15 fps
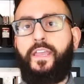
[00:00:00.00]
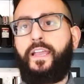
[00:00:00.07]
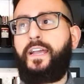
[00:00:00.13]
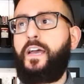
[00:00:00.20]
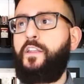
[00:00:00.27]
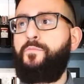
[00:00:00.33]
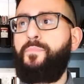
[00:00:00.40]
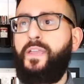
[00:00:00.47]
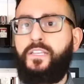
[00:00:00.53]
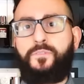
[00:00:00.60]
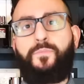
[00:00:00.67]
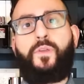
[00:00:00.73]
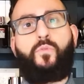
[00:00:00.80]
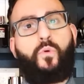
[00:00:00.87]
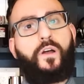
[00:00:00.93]
It kind of
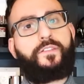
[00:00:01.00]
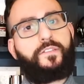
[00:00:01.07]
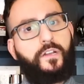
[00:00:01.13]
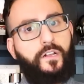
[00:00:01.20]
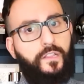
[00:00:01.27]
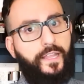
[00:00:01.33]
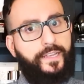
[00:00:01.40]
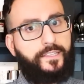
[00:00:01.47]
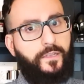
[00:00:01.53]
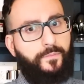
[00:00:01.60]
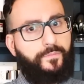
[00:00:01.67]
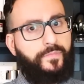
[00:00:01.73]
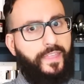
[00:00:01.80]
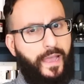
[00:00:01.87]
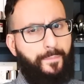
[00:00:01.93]
makes me want to collect
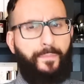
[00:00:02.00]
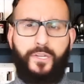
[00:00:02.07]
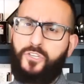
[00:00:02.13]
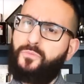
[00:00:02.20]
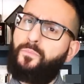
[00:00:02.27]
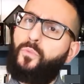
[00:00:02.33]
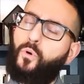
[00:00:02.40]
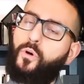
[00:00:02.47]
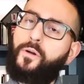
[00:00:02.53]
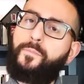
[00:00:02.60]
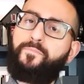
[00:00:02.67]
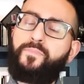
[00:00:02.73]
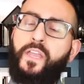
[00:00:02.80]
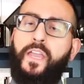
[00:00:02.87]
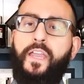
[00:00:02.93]
them that much more.